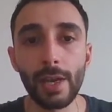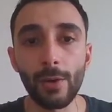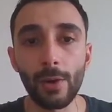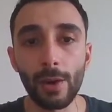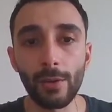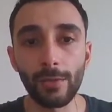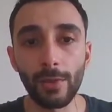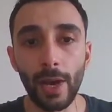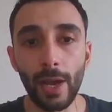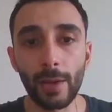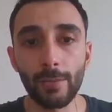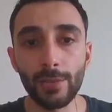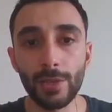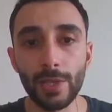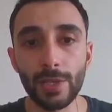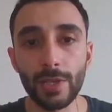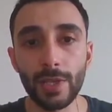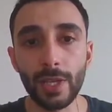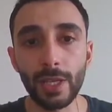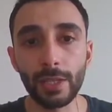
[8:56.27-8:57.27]
if I am
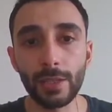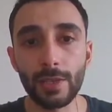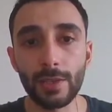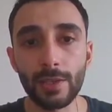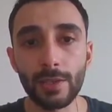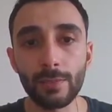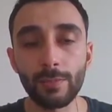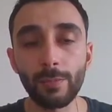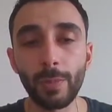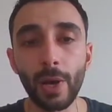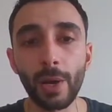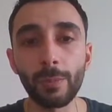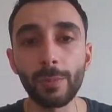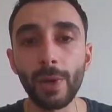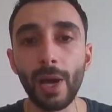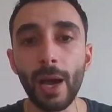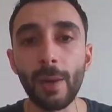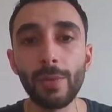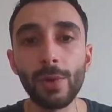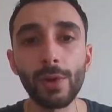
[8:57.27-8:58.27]
just seeing this bump,
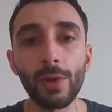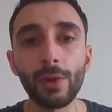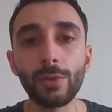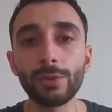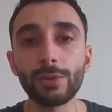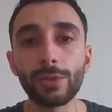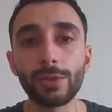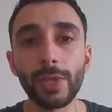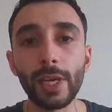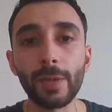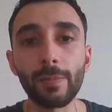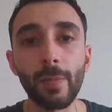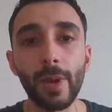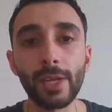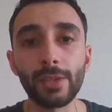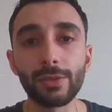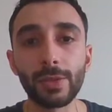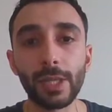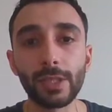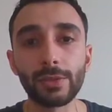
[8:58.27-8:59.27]
I'm not going to take
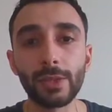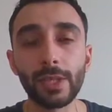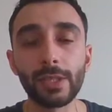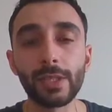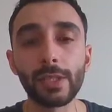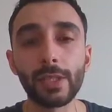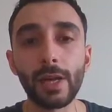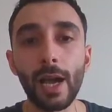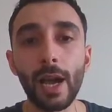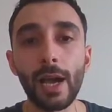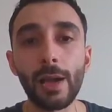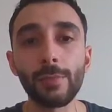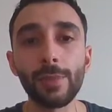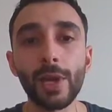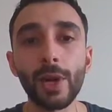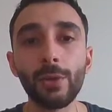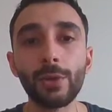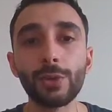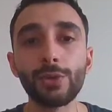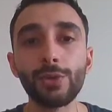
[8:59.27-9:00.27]
my trade right here. I'm
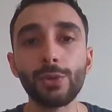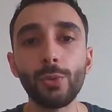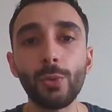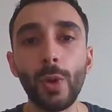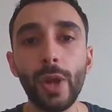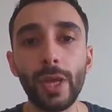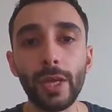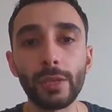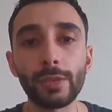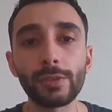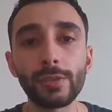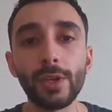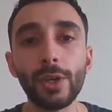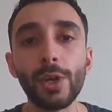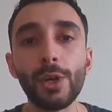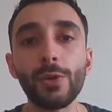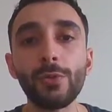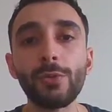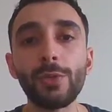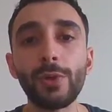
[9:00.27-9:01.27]
going to wait
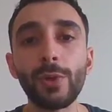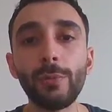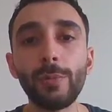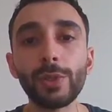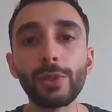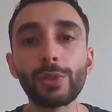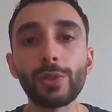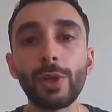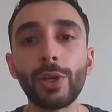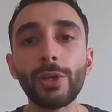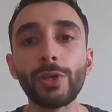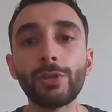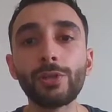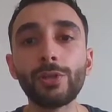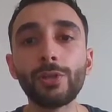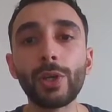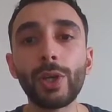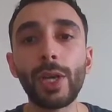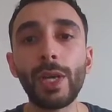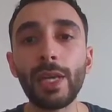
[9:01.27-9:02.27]
for Bitcoin
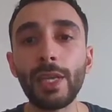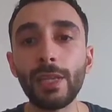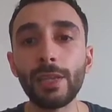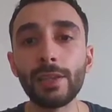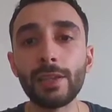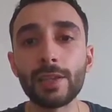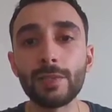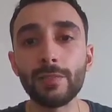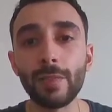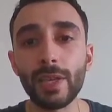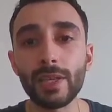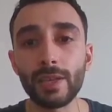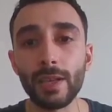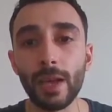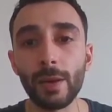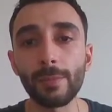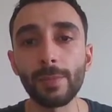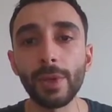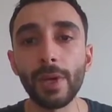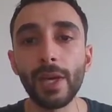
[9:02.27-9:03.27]
to clean this mess
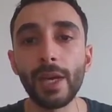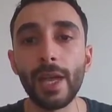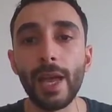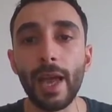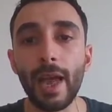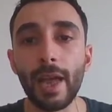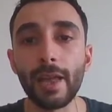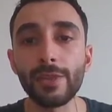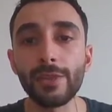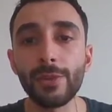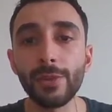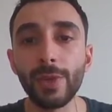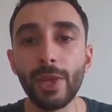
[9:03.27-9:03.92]
up and to